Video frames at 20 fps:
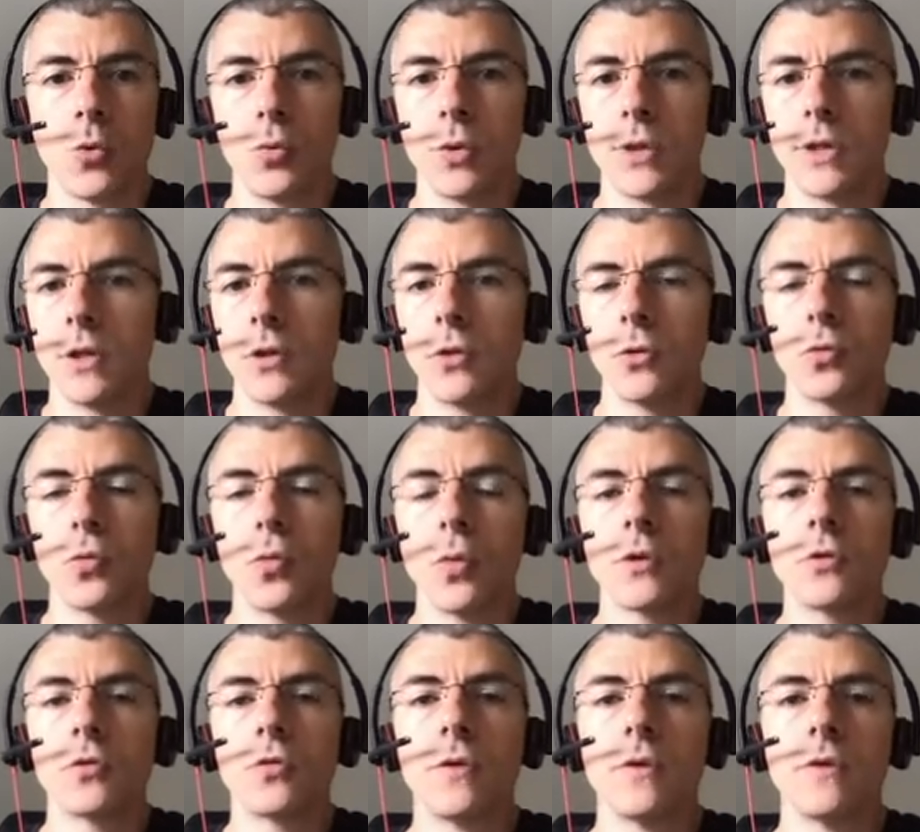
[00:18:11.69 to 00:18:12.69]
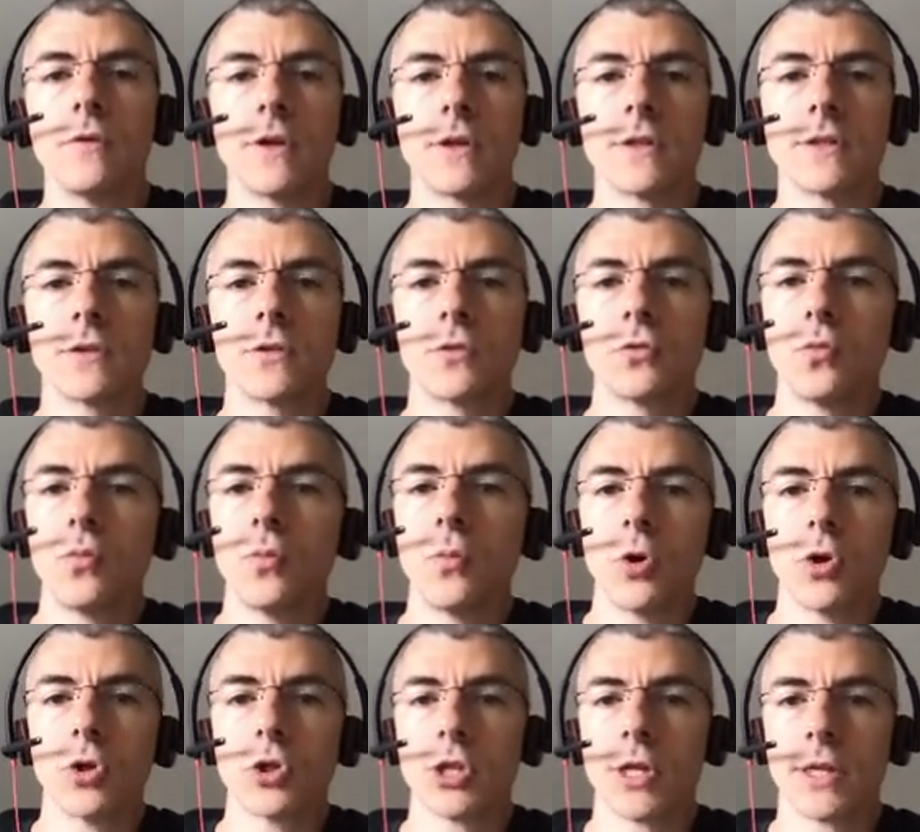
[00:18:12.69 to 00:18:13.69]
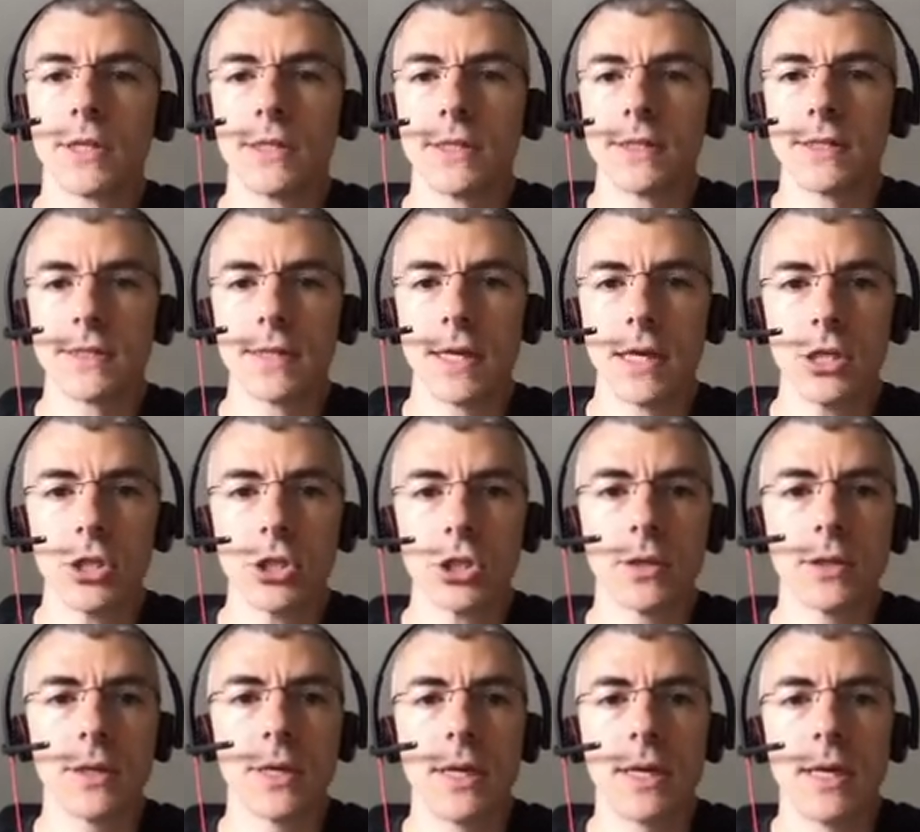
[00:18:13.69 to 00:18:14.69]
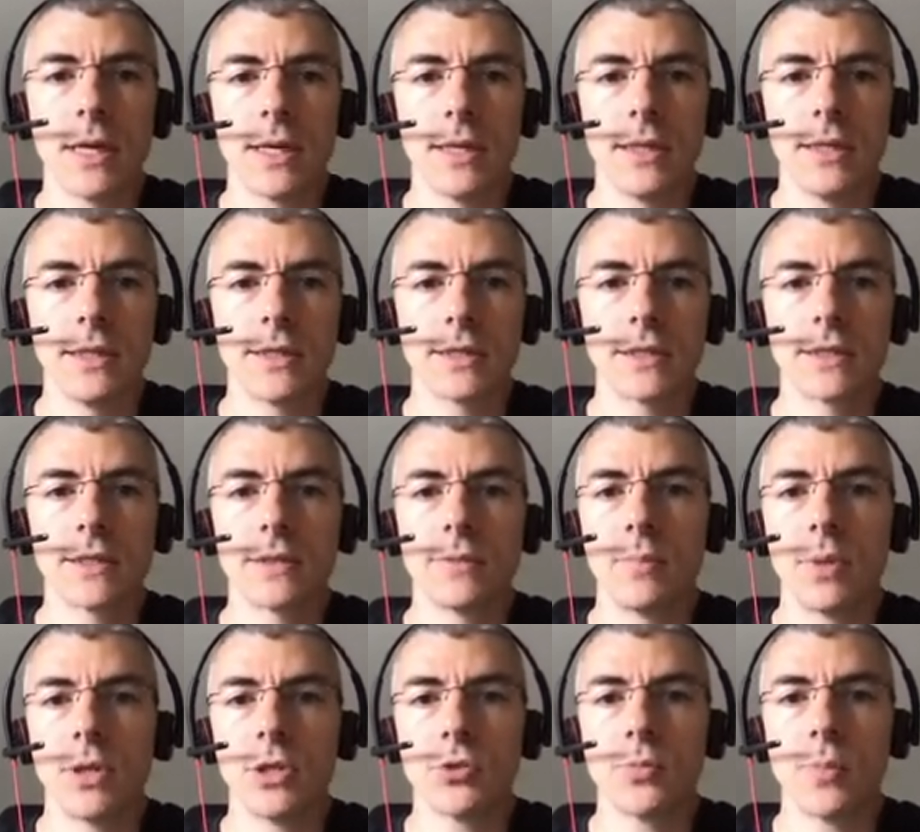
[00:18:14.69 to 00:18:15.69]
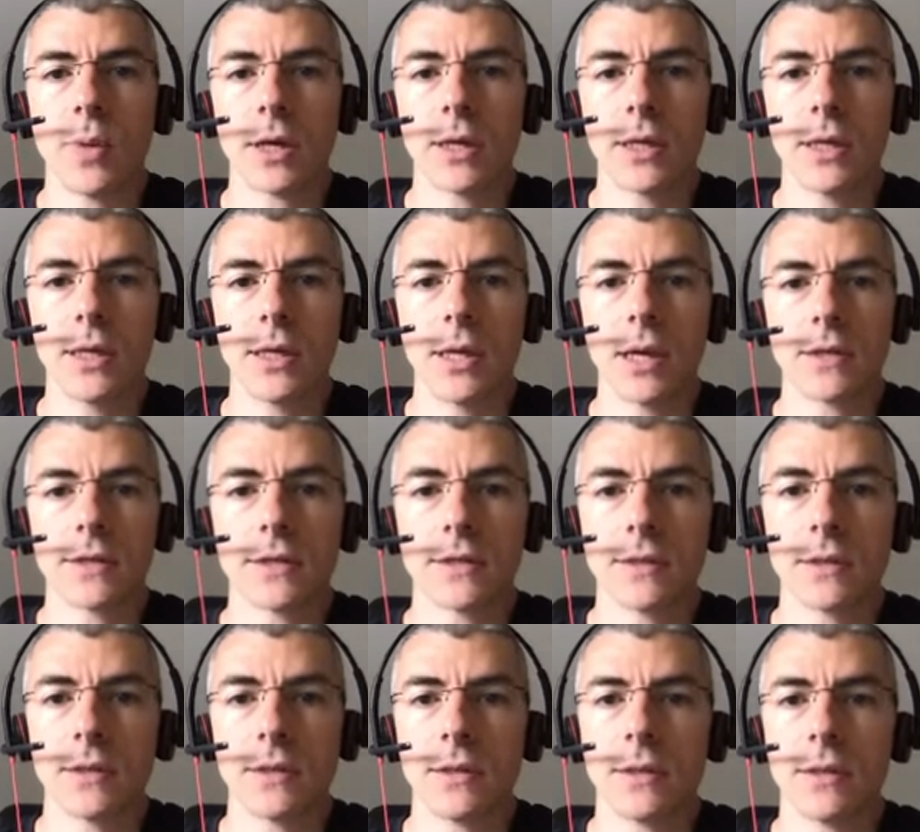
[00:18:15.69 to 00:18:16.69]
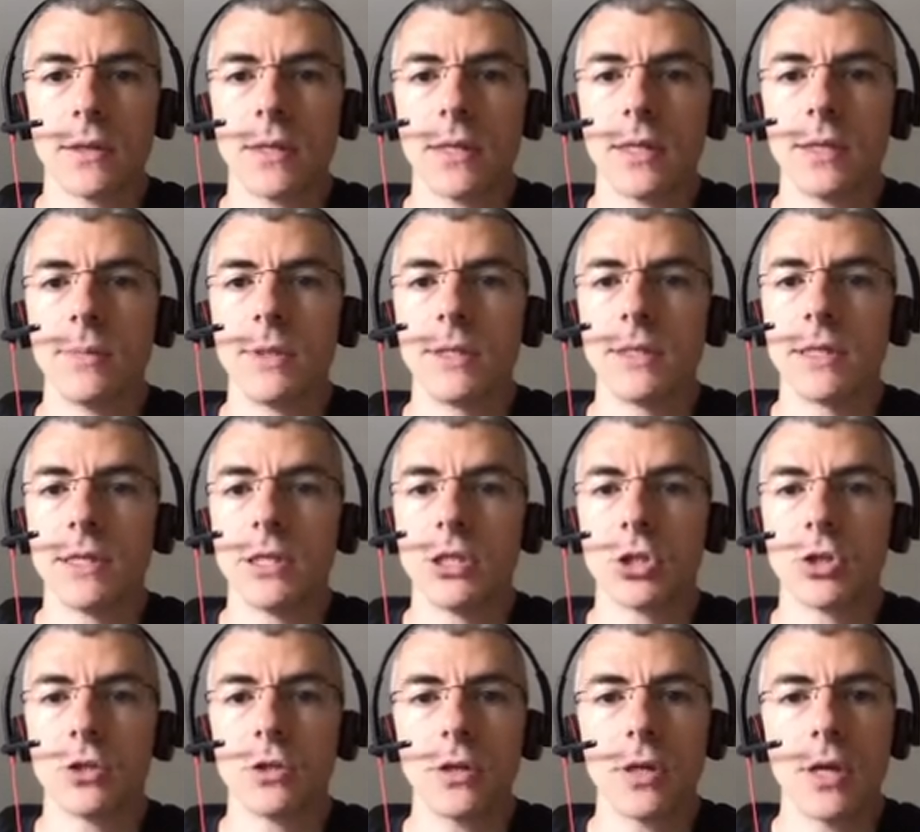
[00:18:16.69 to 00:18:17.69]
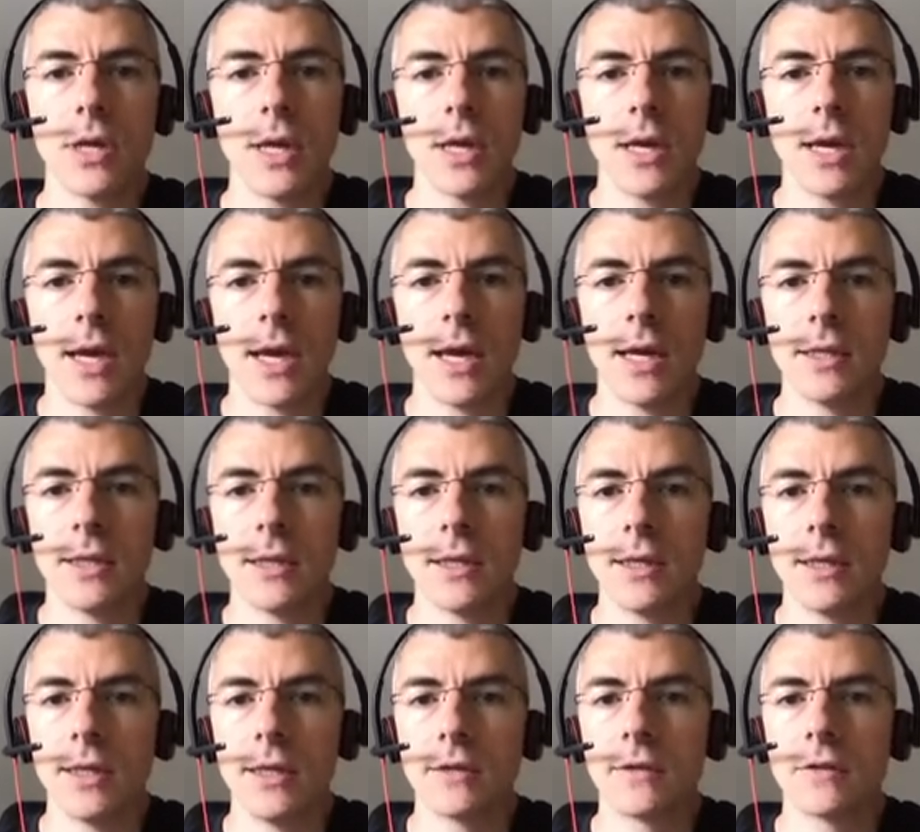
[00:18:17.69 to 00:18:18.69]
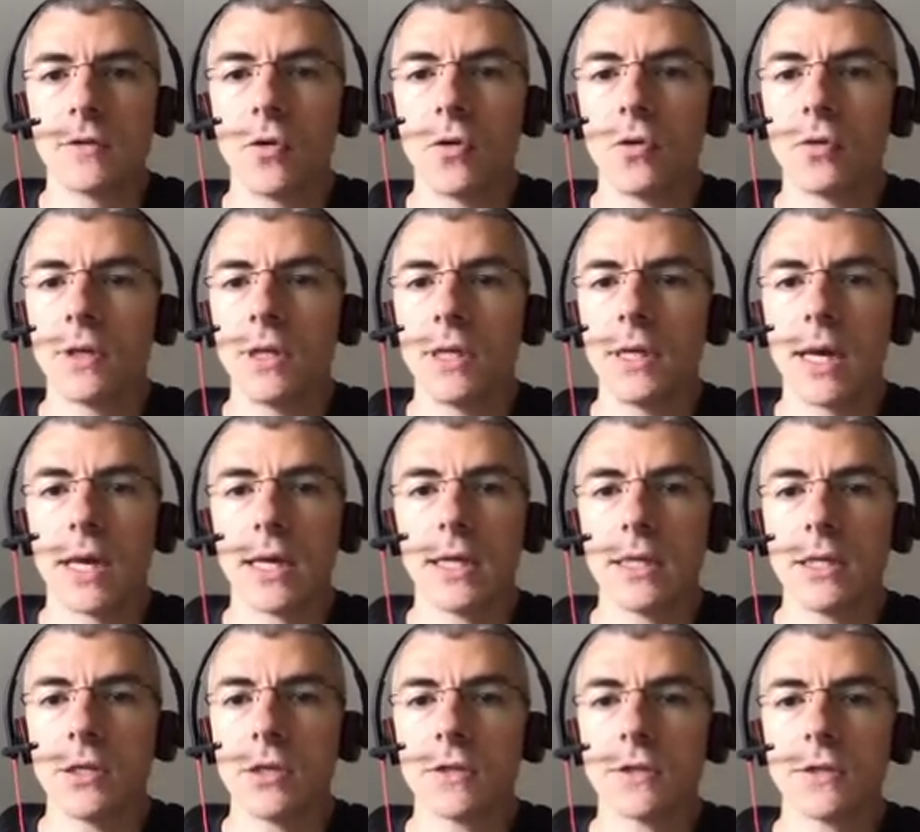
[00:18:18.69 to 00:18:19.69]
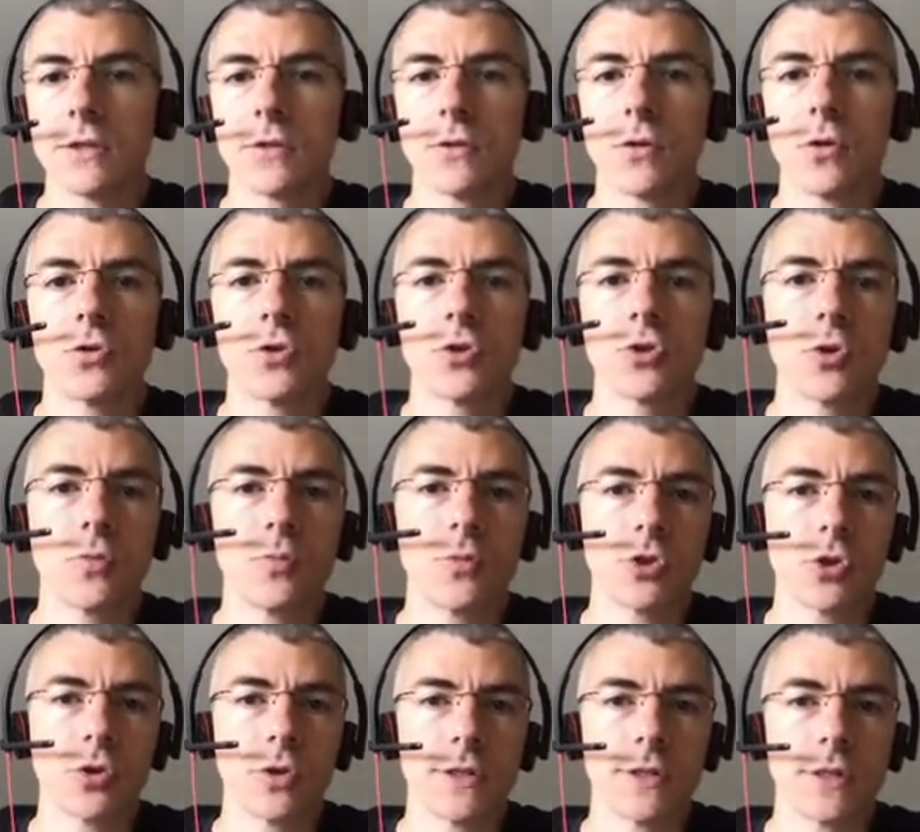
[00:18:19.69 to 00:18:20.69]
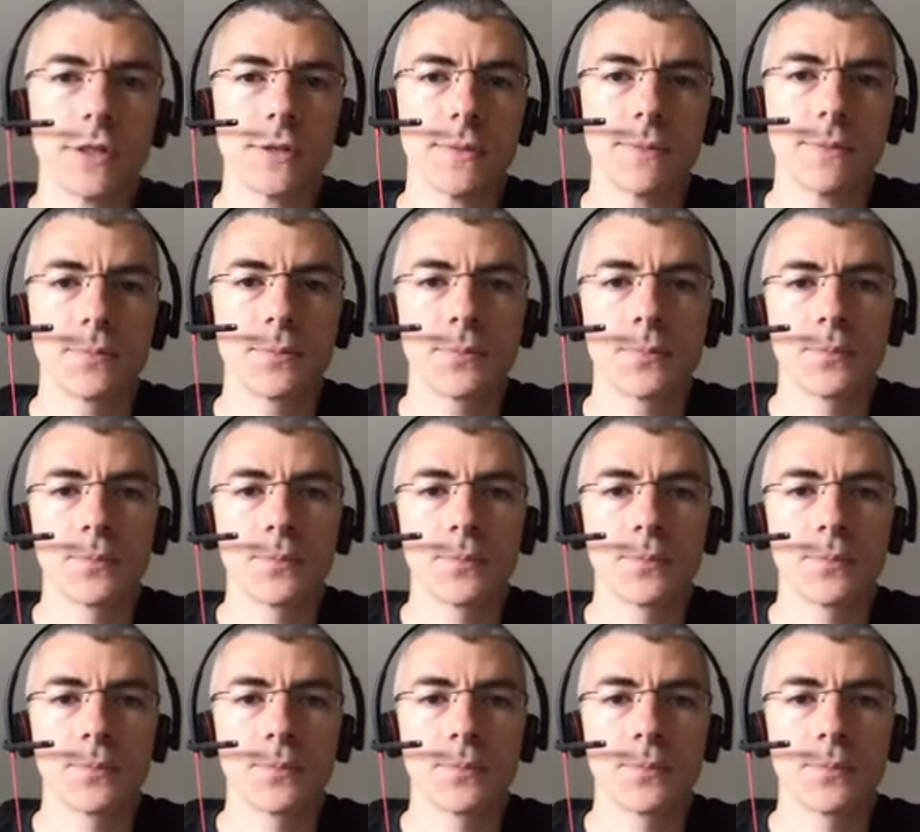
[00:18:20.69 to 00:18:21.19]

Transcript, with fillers: We didn't want to invest too much at this stage. This benchmarking has a limitation, and it only guided us on some choices.